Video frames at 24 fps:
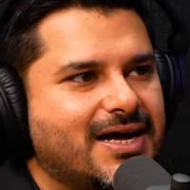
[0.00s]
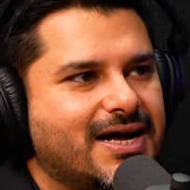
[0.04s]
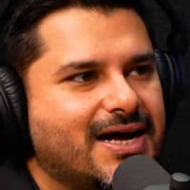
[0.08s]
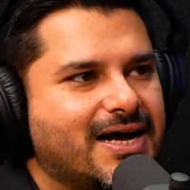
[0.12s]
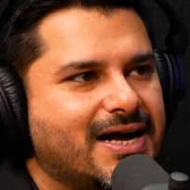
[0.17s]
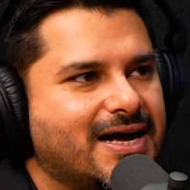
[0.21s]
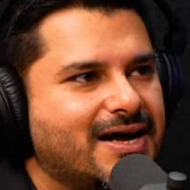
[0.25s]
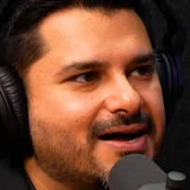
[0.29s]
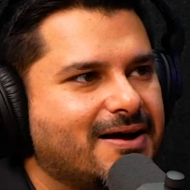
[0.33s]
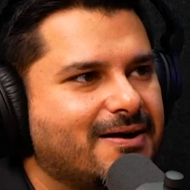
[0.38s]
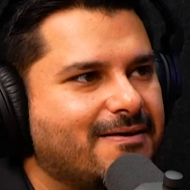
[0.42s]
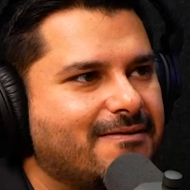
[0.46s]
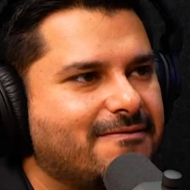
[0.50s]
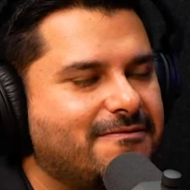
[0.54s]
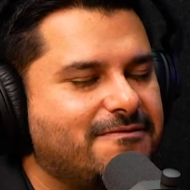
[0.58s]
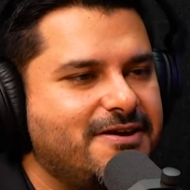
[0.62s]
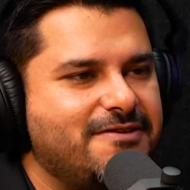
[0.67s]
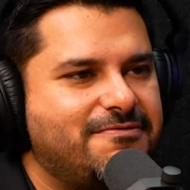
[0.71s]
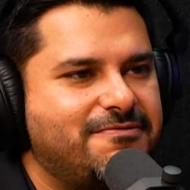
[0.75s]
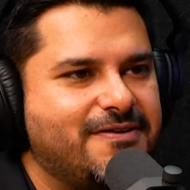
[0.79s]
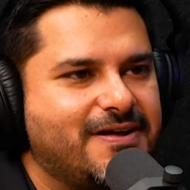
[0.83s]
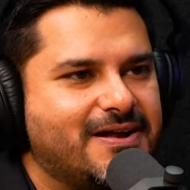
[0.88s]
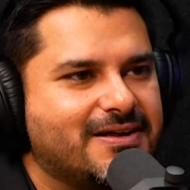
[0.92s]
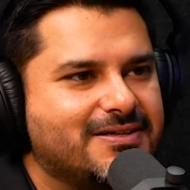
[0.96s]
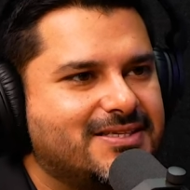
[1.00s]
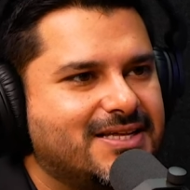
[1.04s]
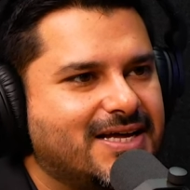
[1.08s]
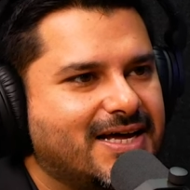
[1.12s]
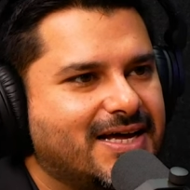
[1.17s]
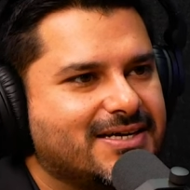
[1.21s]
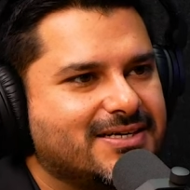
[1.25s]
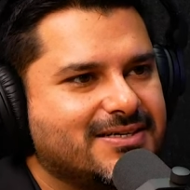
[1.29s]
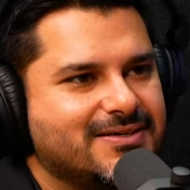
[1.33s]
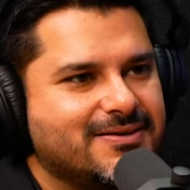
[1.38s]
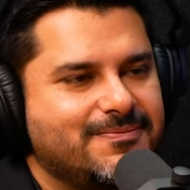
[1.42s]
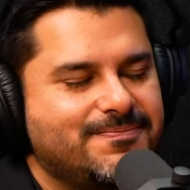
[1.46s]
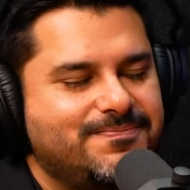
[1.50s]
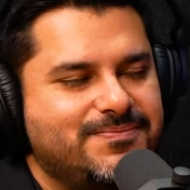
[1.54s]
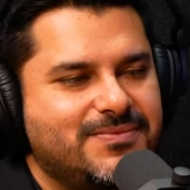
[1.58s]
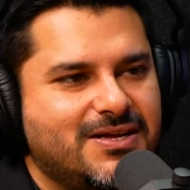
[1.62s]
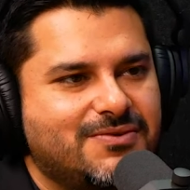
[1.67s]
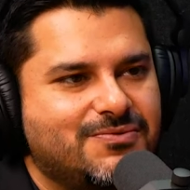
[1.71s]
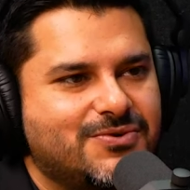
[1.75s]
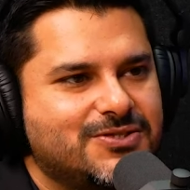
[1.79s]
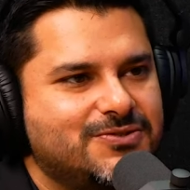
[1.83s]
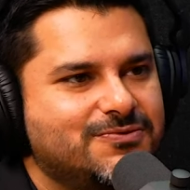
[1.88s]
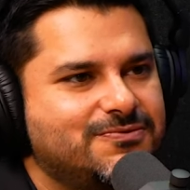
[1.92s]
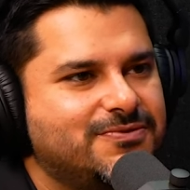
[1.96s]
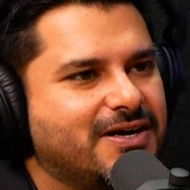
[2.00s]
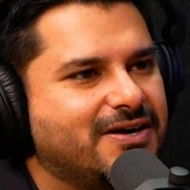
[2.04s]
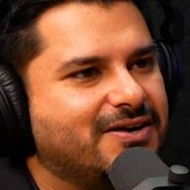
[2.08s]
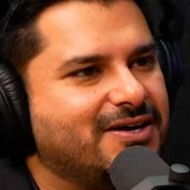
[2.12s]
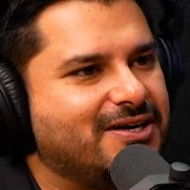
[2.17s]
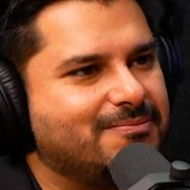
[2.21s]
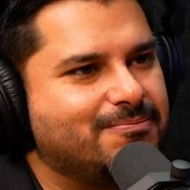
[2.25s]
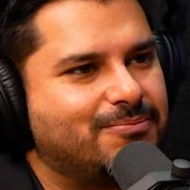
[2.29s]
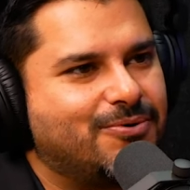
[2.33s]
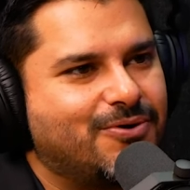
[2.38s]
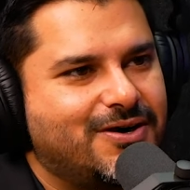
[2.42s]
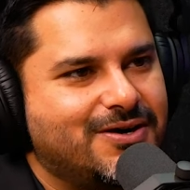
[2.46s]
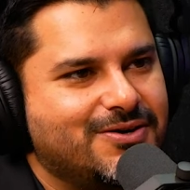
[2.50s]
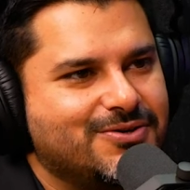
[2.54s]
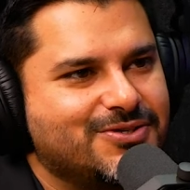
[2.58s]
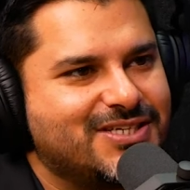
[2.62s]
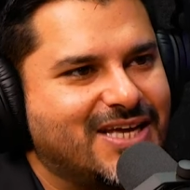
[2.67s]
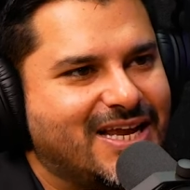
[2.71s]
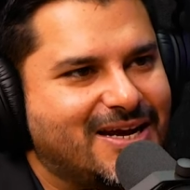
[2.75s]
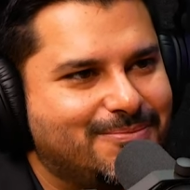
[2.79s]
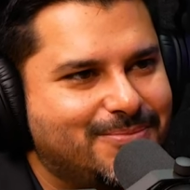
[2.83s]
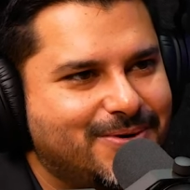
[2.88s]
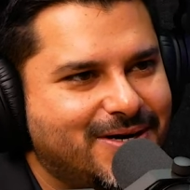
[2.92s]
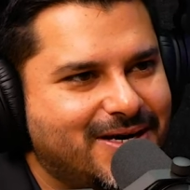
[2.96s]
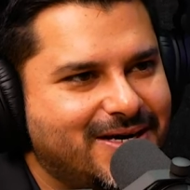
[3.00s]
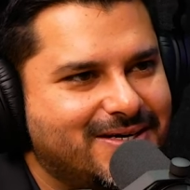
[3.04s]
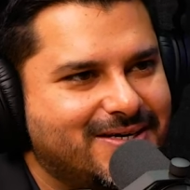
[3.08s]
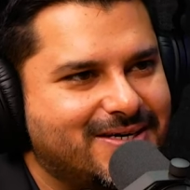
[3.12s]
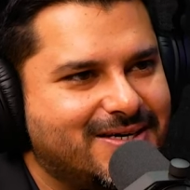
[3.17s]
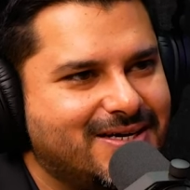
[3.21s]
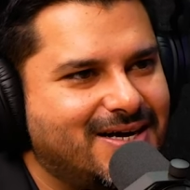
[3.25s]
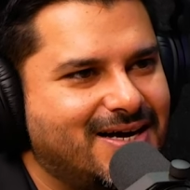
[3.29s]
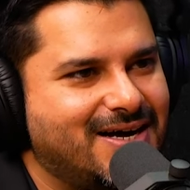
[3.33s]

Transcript: uh, we felt that it was very important to celebrate.